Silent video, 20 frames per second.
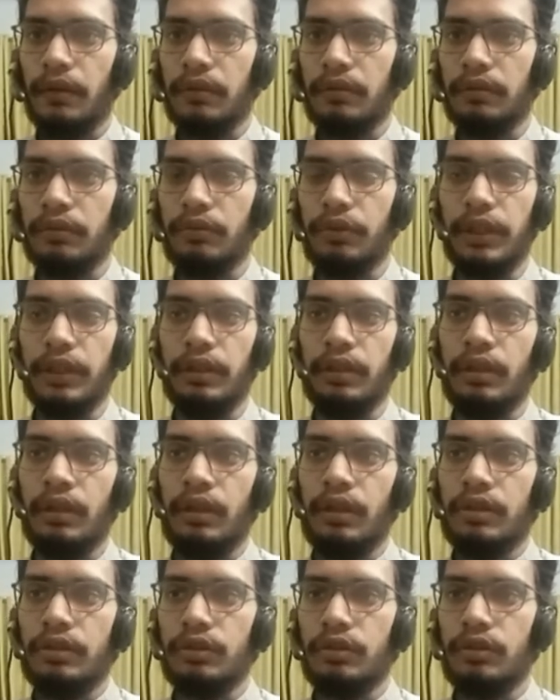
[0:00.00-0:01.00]
right?
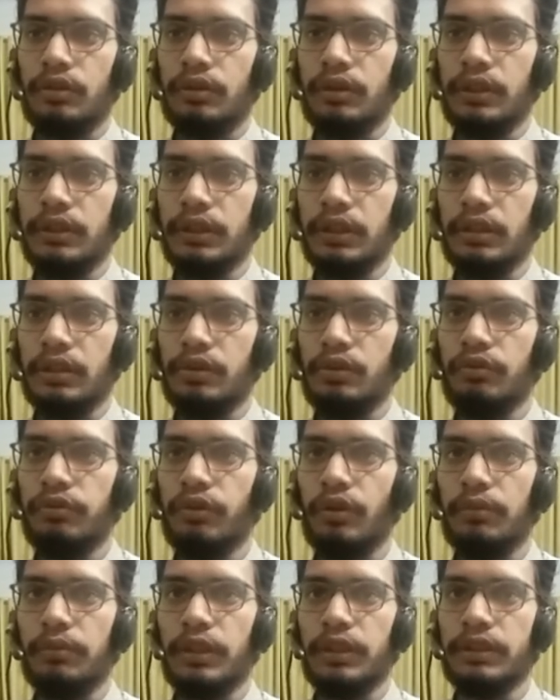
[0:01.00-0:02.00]
So these are the two
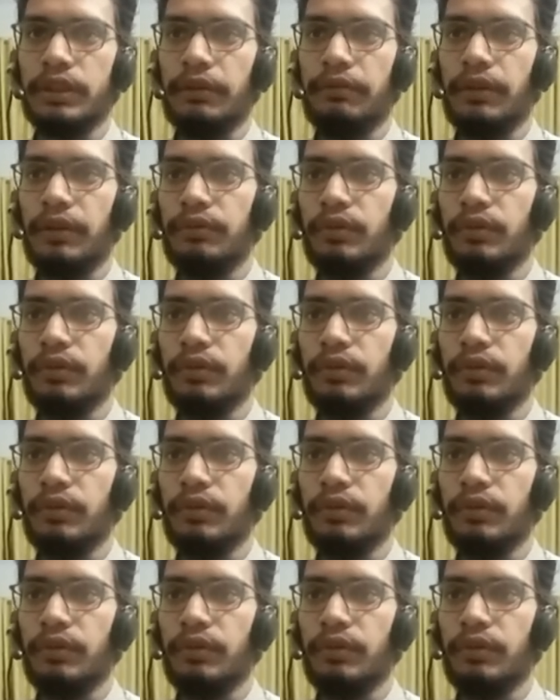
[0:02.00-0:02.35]
formulas that we have to